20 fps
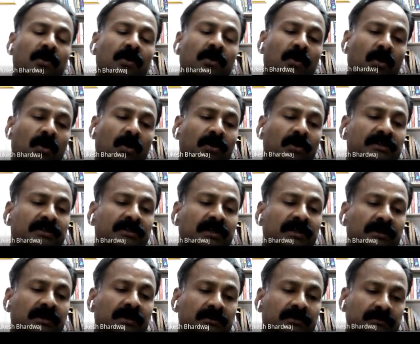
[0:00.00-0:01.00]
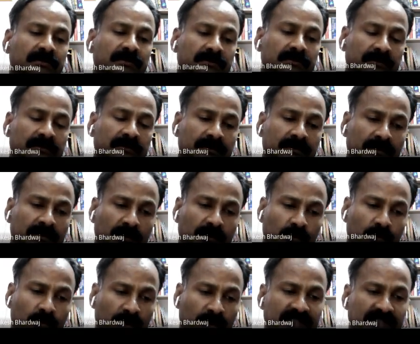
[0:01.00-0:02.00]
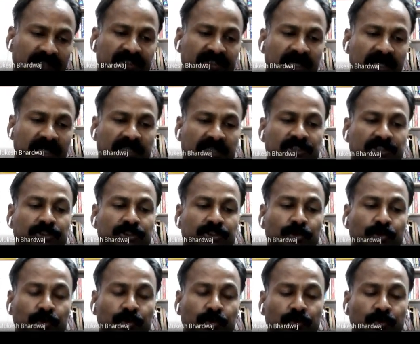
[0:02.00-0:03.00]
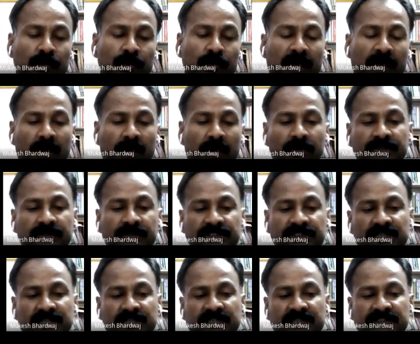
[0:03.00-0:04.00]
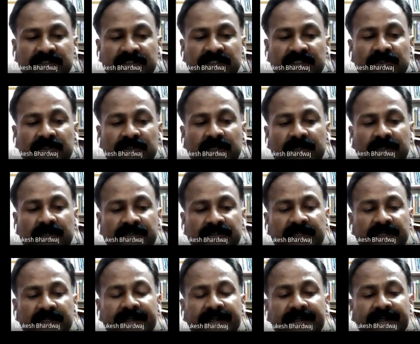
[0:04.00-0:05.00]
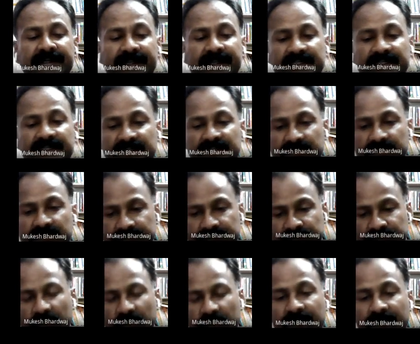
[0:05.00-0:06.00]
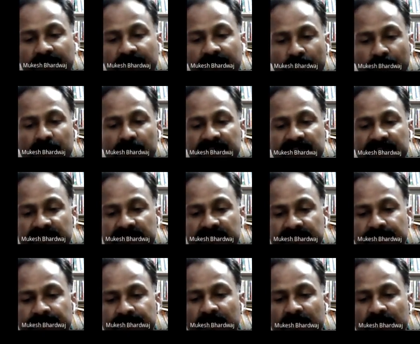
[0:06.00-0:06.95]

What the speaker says: on the one charge due to all of the charges and the resulting direction of the forces,